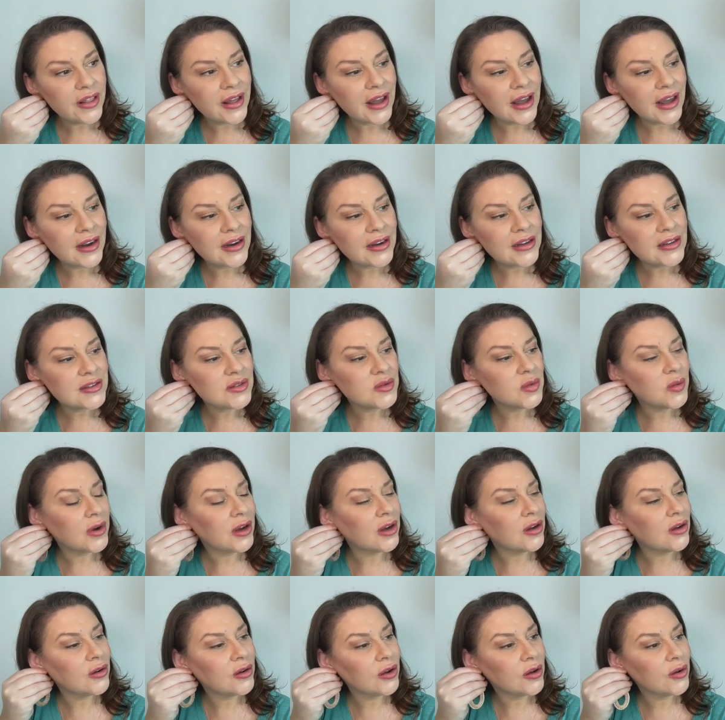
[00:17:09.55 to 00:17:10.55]
for that
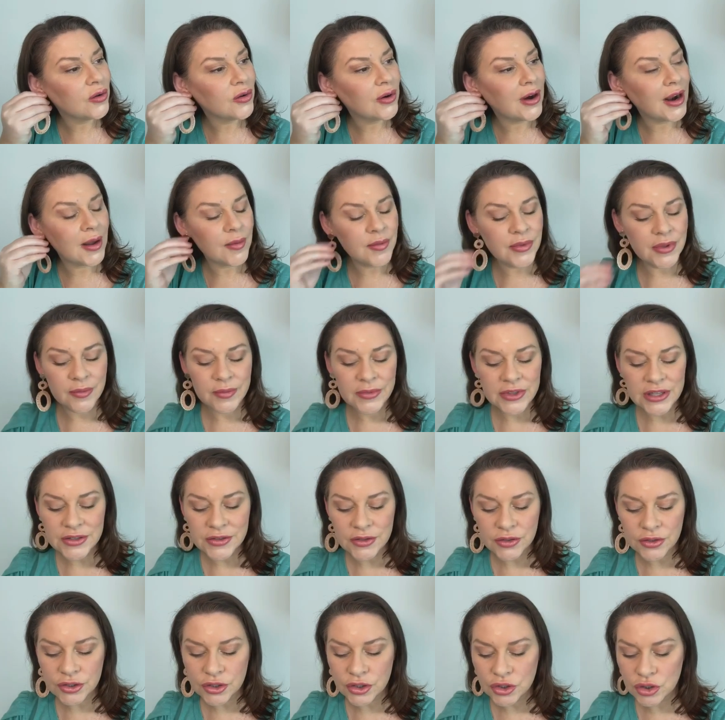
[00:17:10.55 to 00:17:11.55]
as well. Go grab
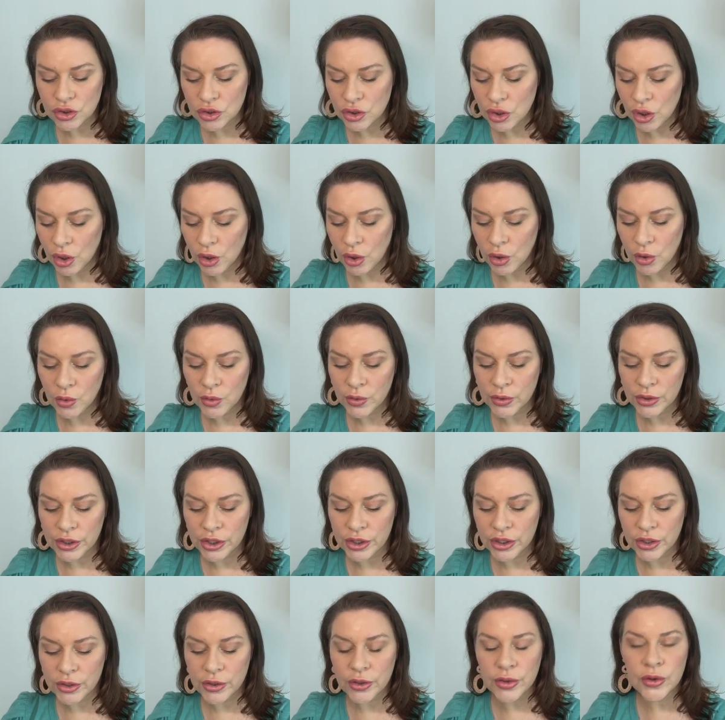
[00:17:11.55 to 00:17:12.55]
them. These are so
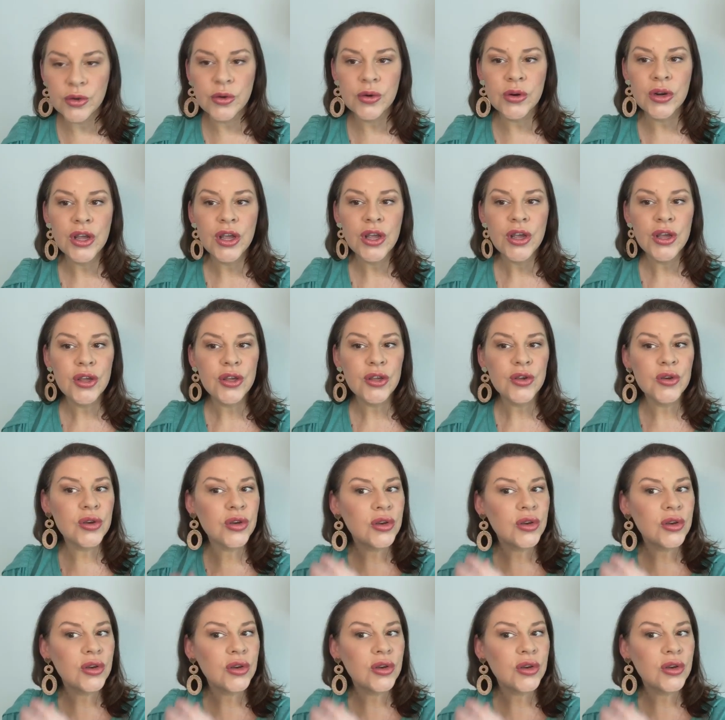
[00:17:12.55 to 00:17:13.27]
cute.